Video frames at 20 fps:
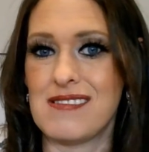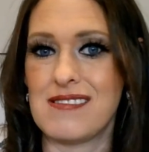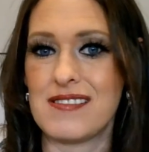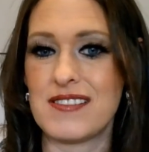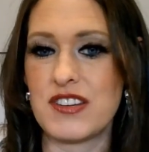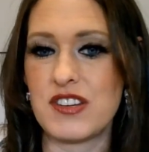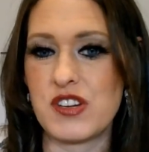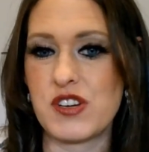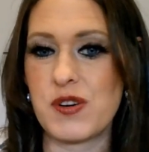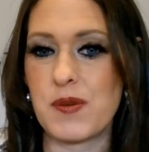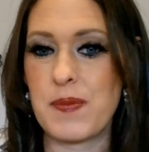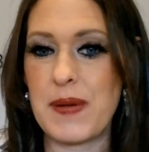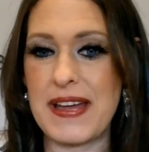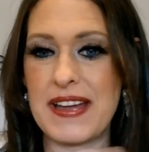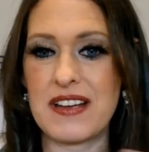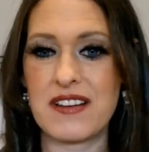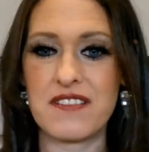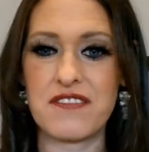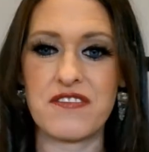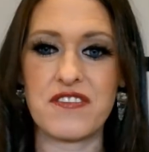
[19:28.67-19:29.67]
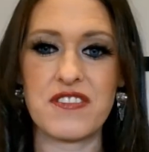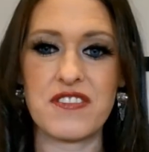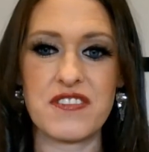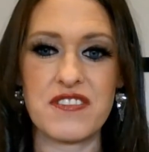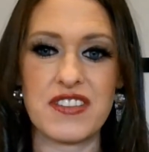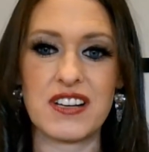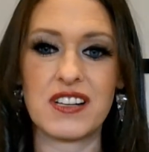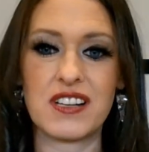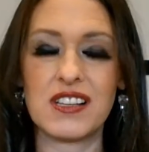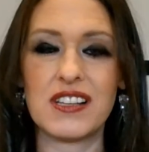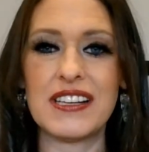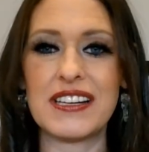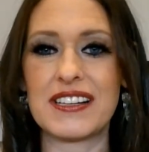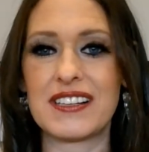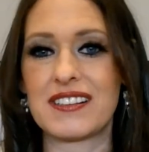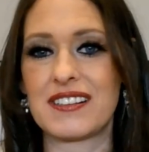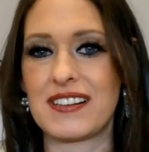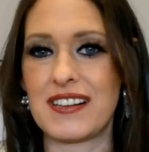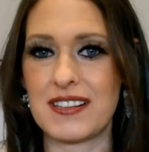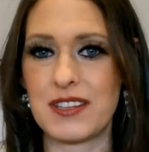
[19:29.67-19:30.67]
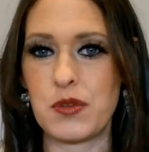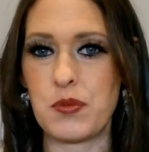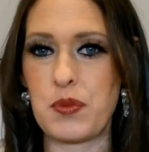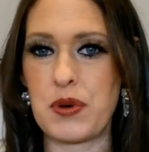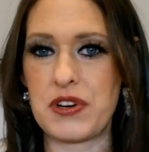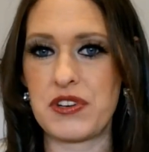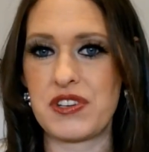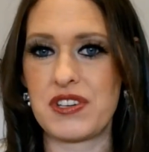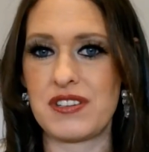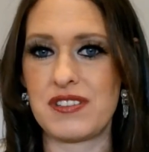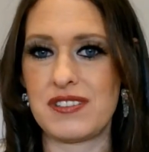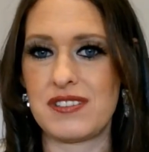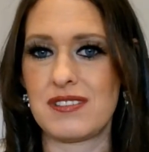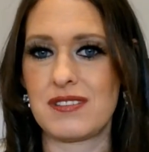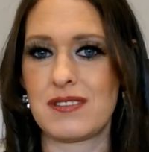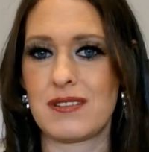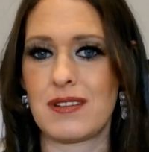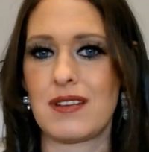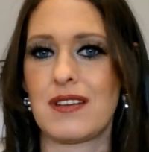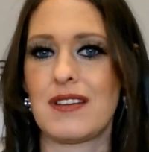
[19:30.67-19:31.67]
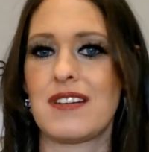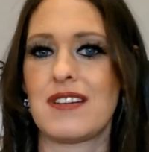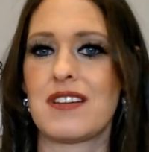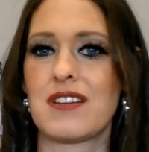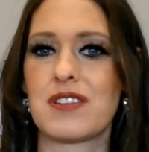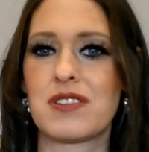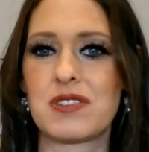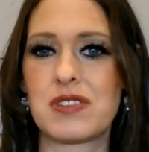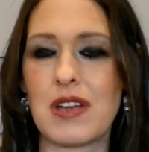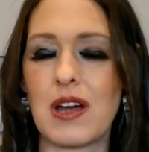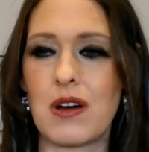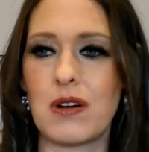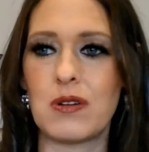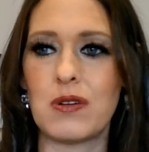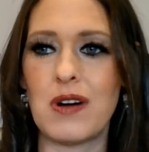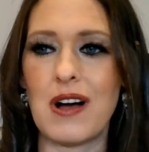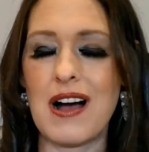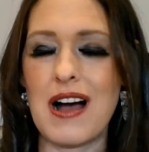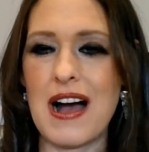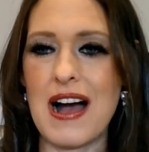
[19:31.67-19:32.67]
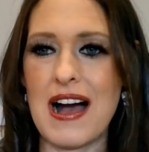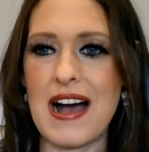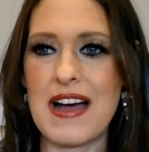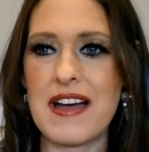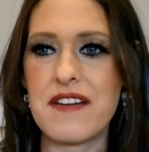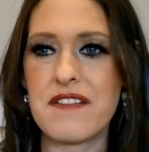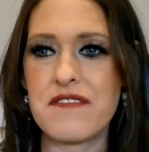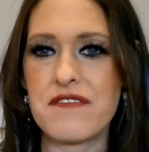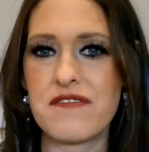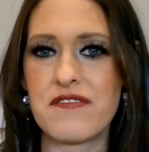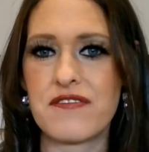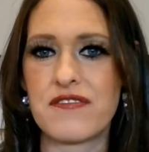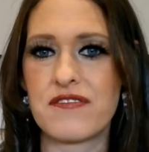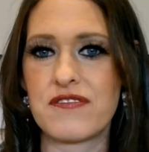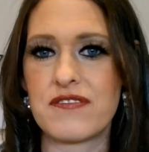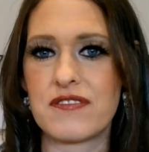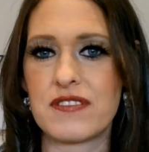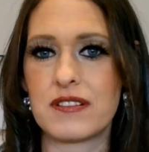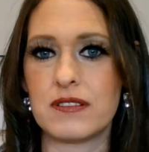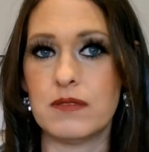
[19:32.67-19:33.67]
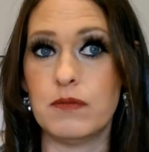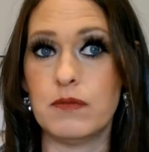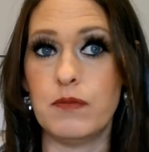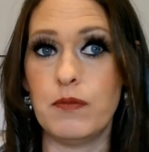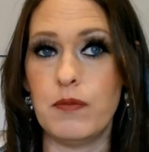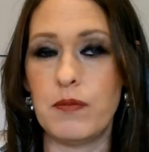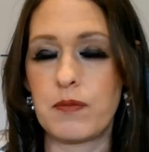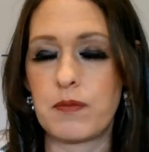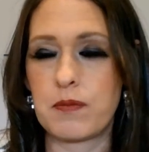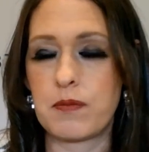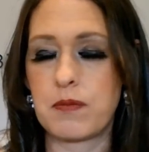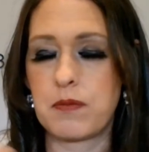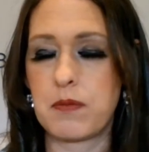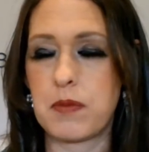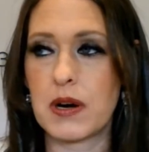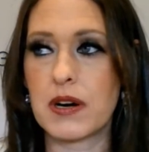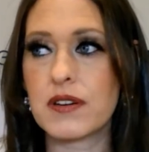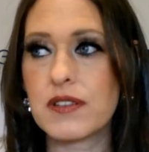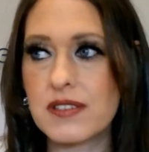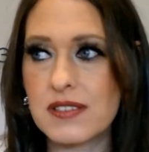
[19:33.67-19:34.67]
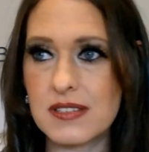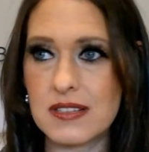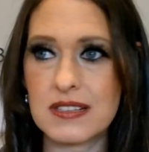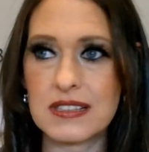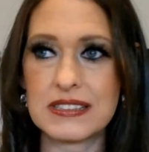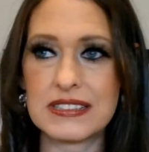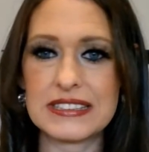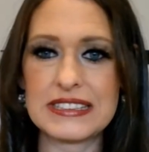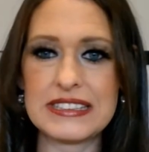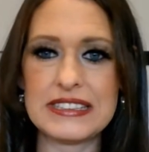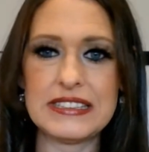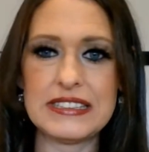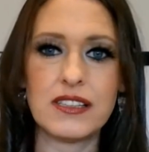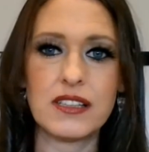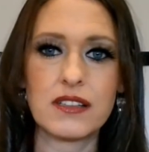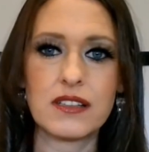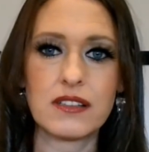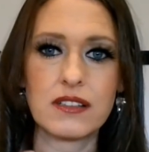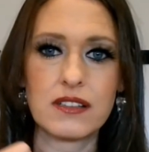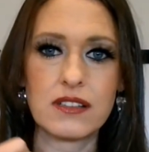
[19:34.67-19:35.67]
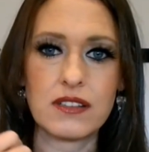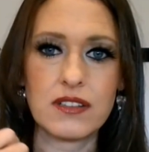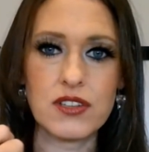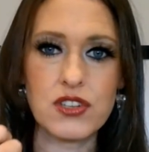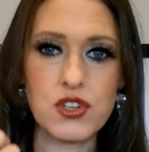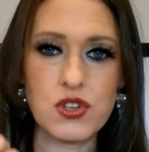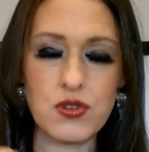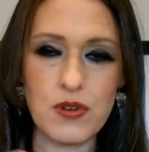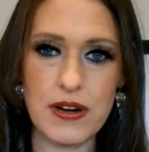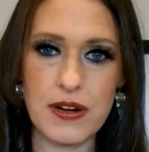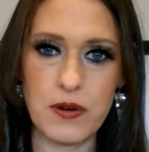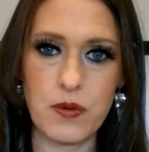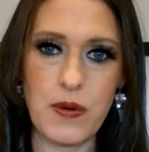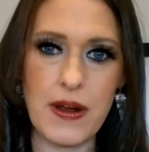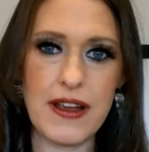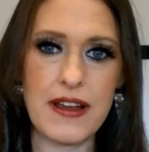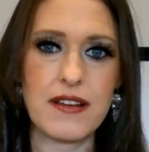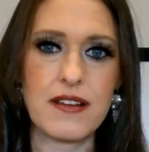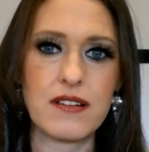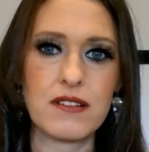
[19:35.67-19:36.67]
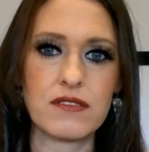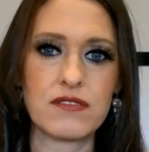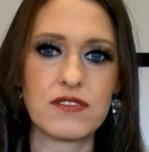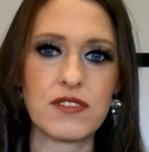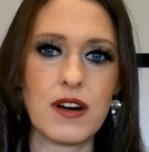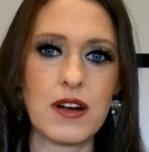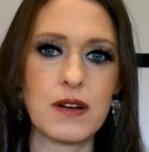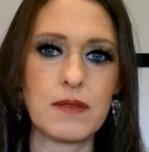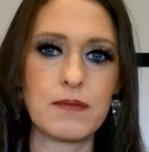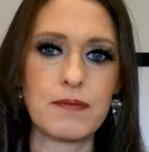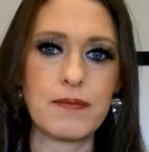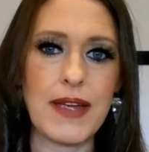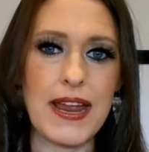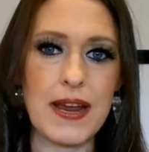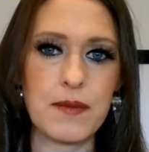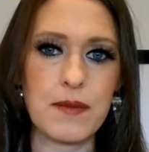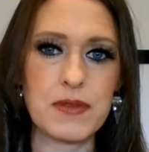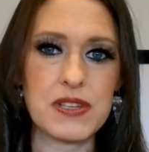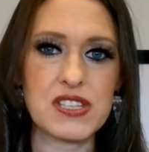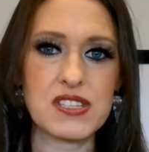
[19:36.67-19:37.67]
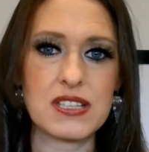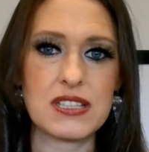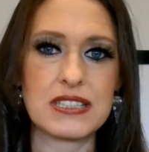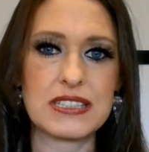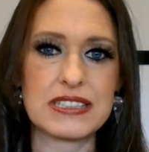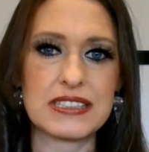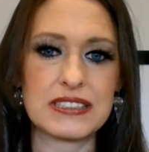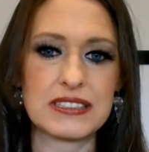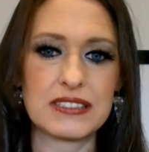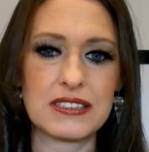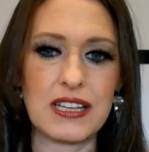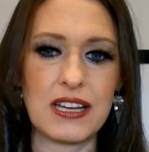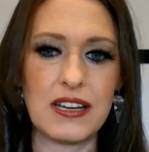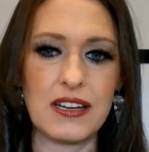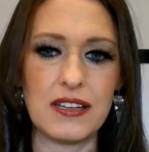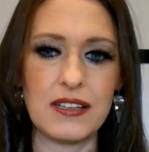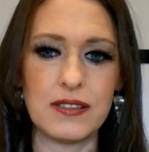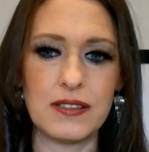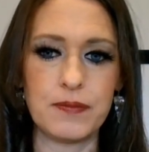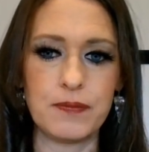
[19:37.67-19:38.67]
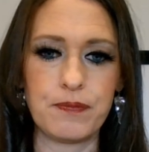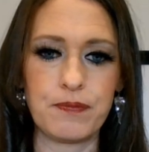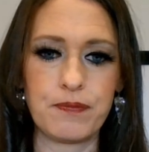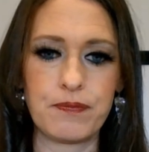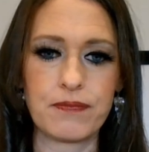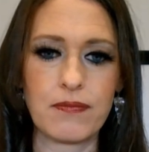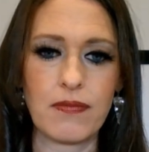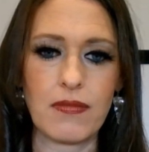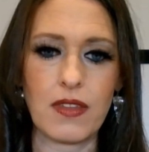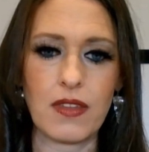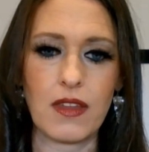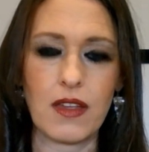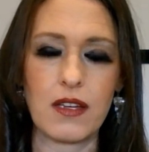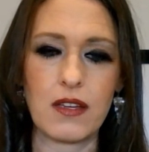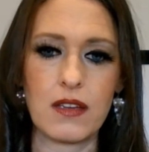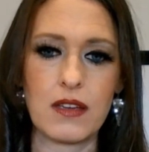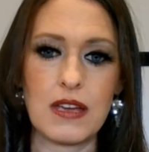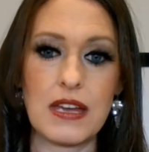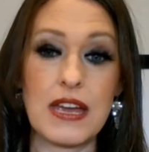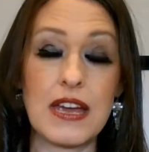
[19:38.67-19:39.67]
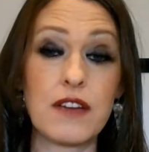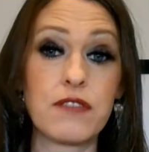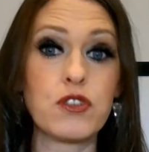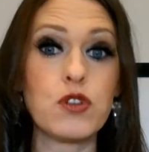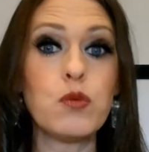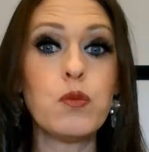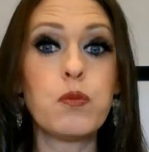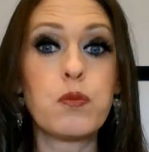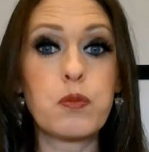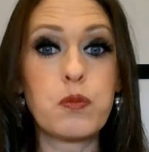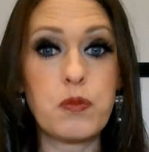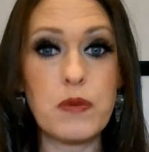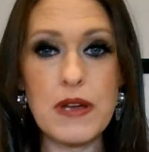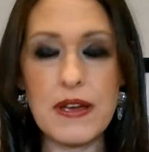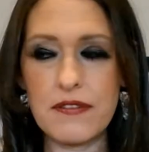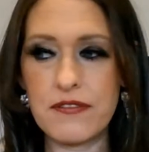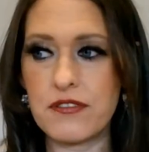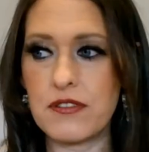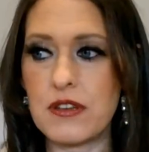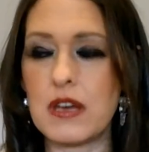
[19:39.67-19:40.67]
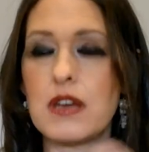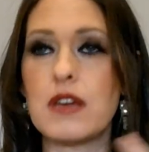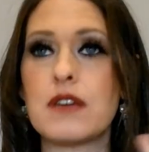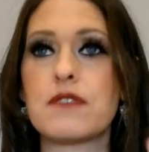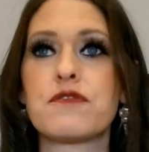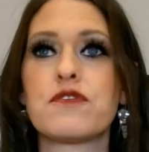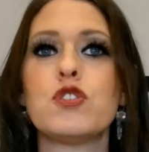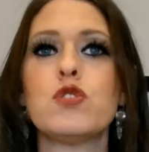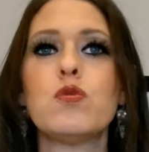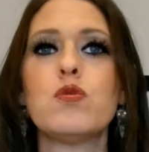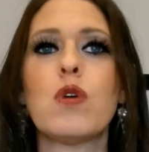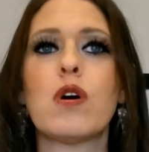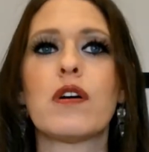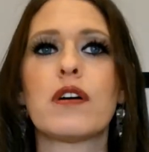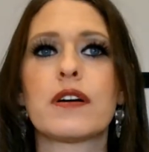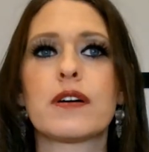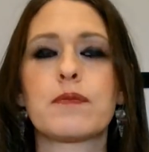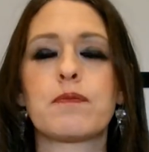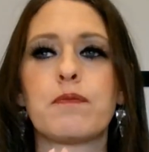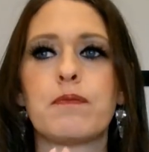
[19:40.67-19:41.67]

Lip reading: you're paying for the click, not the purchase. So I've personally strayed away from Amazon. If you are